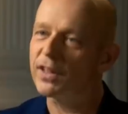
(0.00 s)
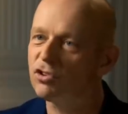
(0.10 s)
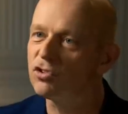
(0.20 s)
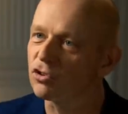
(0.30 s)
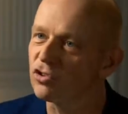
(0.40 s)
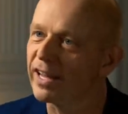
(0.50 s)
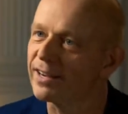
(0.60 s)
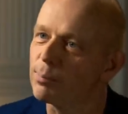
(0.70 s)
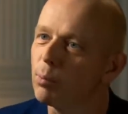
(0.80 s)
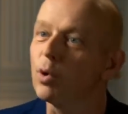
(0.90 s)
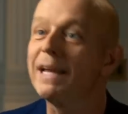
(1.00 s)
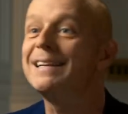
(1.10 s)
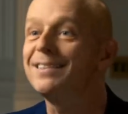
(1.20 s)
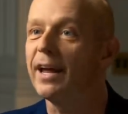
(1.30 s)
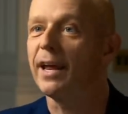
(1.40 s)
I think she's not just had an
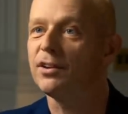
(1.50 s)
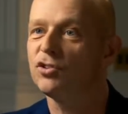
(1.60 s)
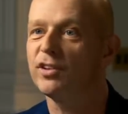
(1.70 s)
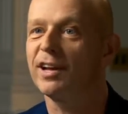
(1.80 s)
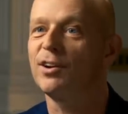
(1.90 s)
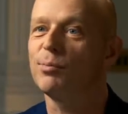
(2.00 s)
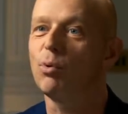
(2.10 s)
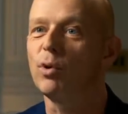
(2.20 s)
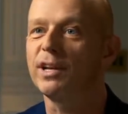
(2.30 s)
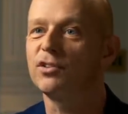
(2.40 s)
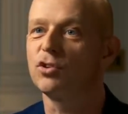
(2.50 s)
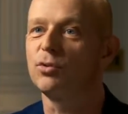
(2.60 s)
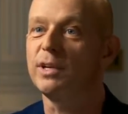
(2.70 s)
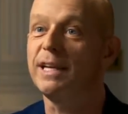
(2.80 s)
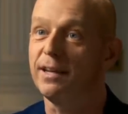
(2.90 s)
appalling day, she's had an appalling
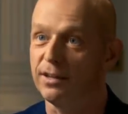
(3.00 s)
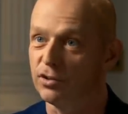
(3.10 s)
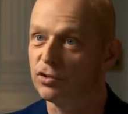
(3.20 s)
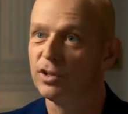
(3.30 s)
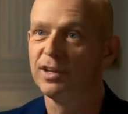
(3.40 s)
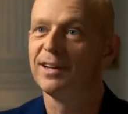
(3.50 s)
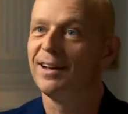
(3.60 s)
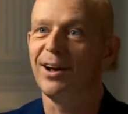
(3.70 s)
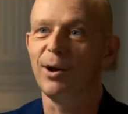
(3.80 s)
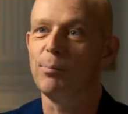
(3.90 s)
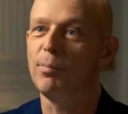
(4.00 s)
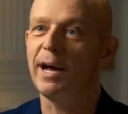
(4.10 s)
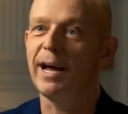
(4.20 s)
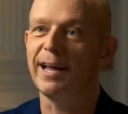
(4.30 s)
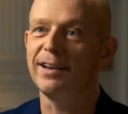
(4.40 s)
two years. Um,
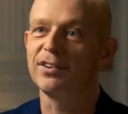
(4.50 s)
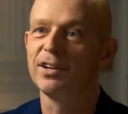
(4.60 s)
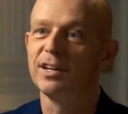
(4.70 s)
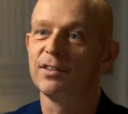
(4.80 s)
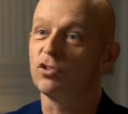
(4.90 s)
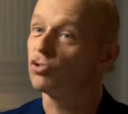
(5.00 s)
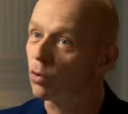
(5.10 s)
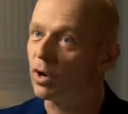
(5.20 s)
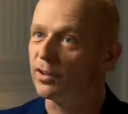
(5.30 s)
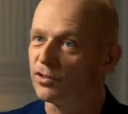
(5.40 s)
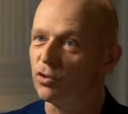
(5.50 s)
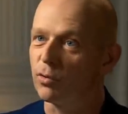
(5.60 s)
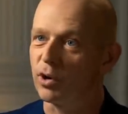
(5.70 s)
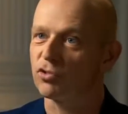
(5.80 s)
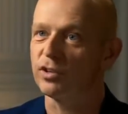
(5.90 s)
and the short answer to your
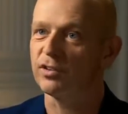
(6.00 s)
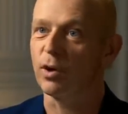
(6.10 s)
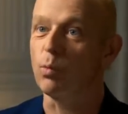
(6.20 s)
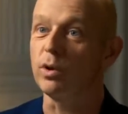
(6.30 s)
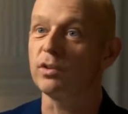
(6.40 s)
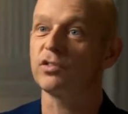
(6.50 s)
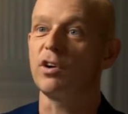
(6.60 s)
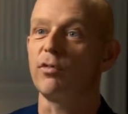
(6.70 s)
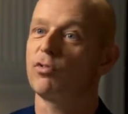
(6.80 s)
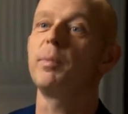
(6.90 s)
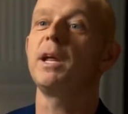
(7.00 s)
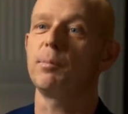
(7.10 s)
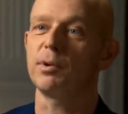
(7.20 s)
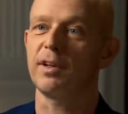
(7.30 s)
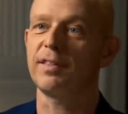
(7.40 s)
question is I wouldn't start from here
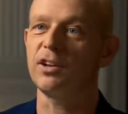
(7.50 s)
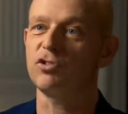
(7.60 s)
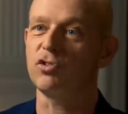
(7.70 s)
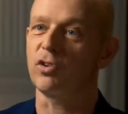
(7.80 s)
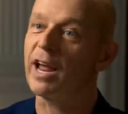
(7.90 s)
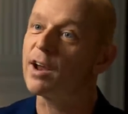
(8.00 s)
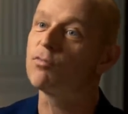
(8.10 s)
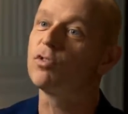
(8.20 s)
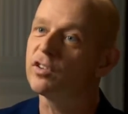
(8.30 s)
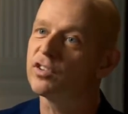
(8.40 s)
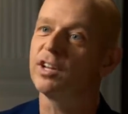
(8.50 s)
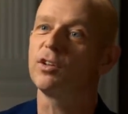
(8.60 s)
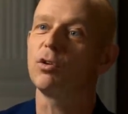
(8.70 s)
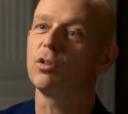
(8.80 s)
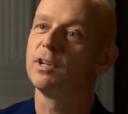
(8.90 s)
because I think she's got every
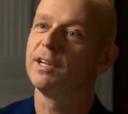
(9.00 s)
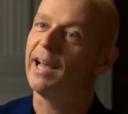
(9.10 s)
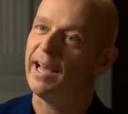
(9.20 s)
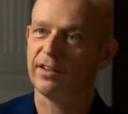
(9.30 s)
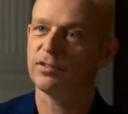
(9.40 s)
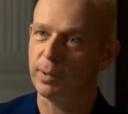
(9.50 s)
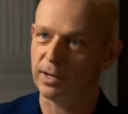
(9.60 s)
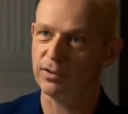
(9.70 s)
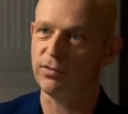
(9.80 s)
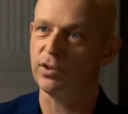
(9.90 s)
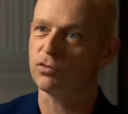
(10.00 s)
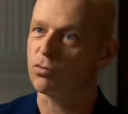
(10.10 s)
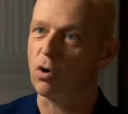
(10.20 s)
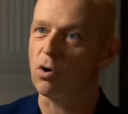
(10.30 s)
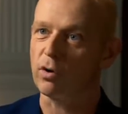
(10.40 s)
single aspect of this
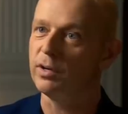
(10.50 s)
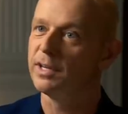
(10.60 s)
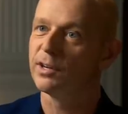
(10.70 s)
wrong